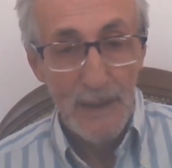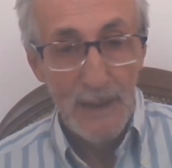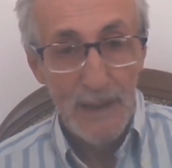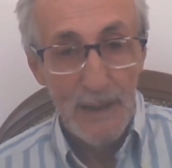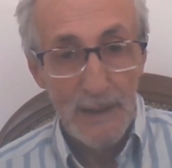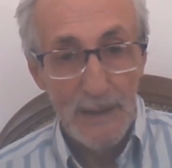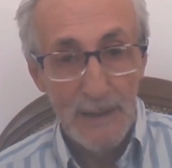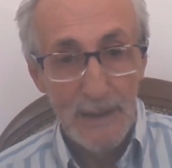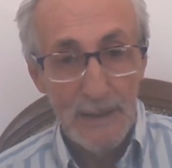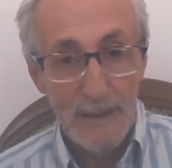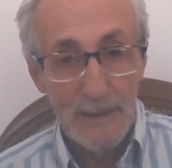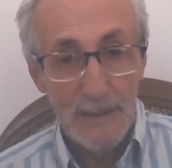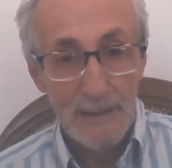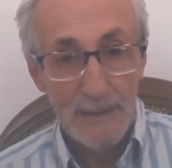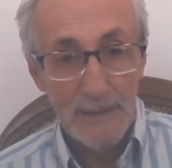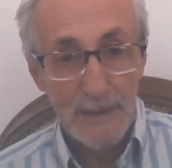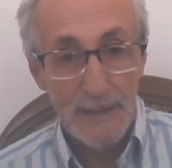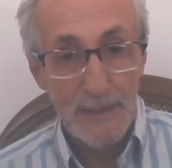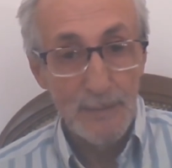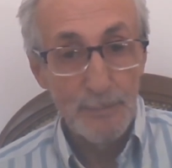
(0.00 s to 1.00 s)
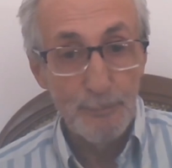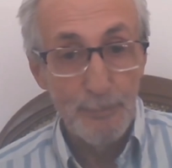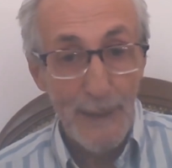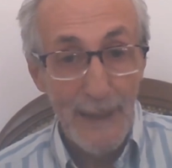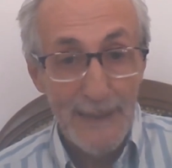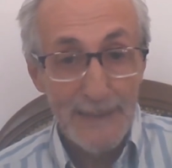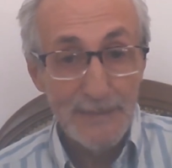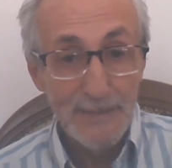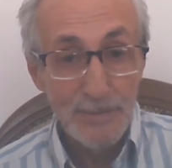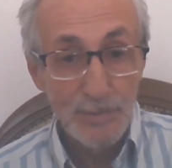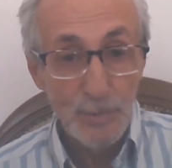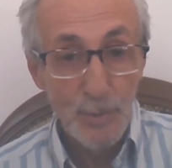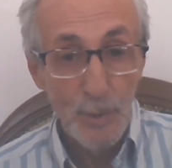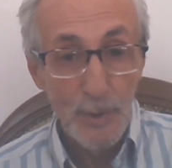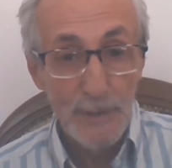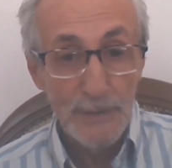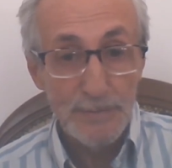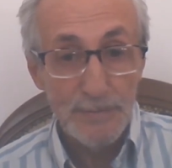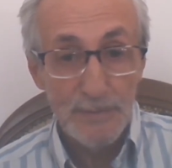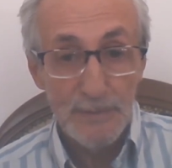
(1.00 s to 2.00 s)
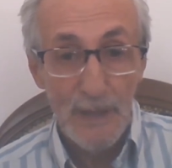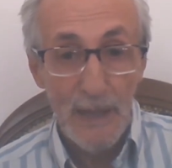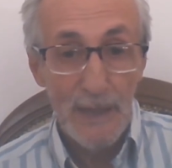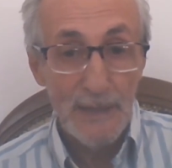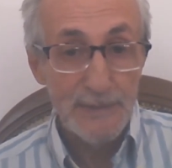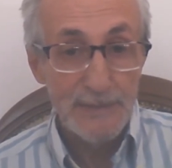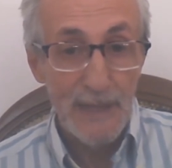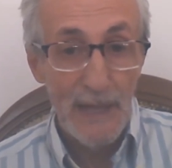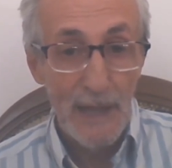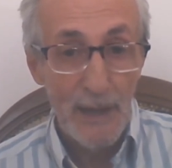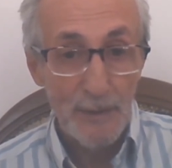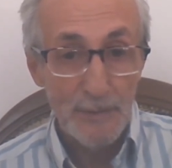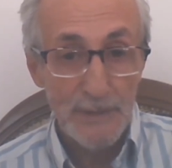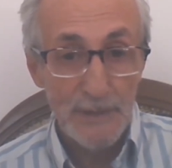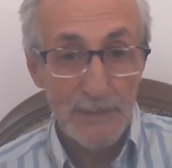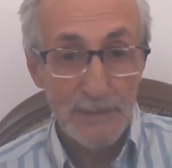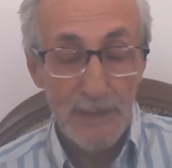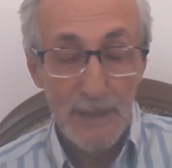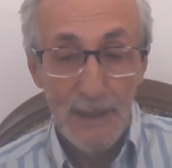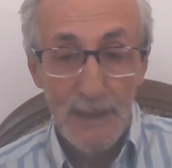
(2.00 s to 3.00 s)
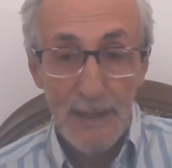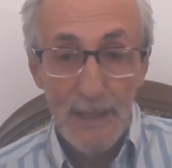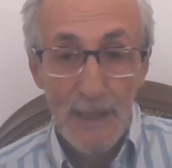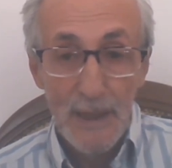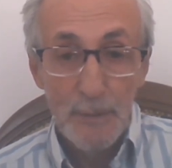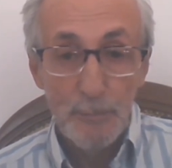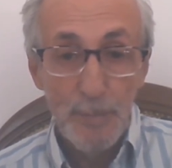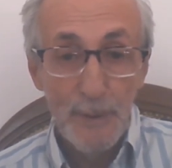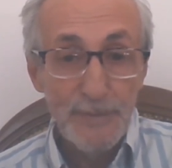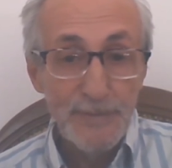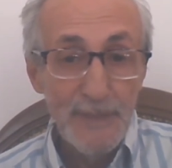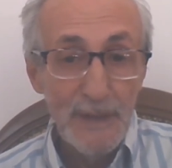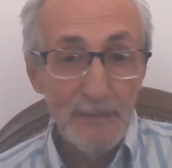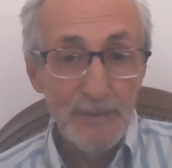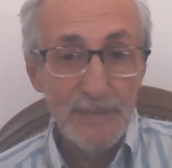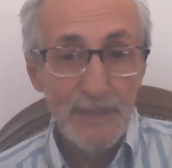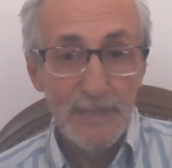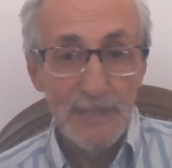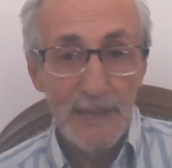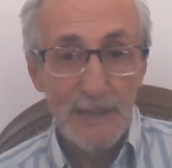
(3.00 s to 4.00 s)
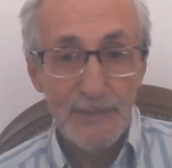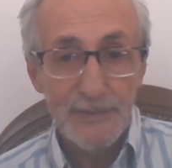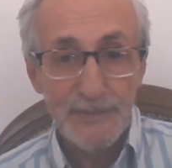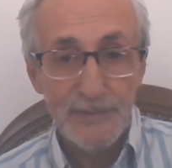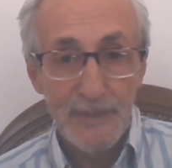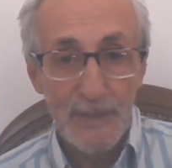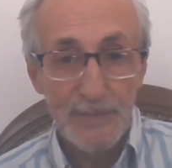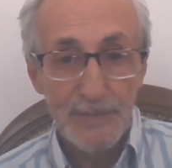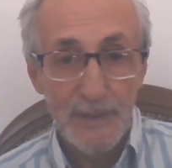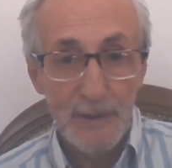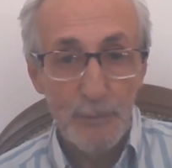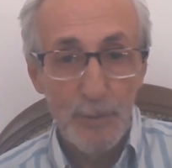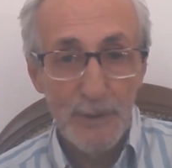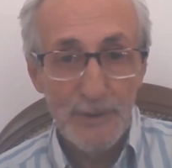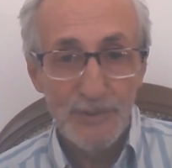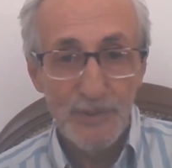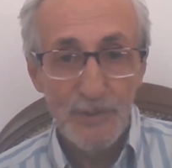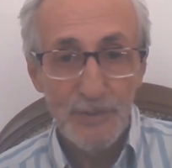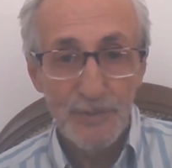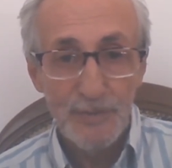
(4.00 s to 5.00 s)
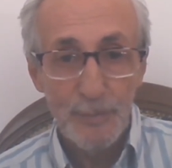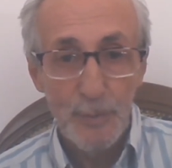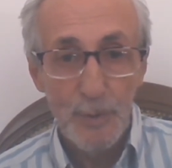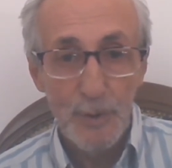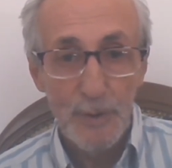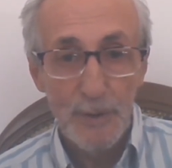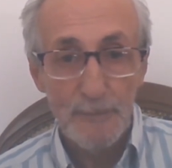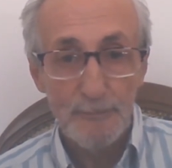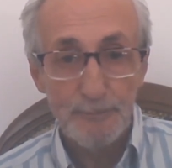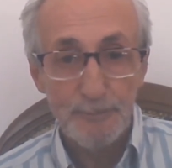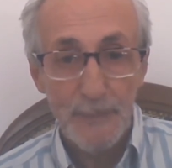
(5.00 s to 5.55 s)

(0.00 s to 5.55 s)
Can Biden do it? I doubt it. But nevertheless, the questions were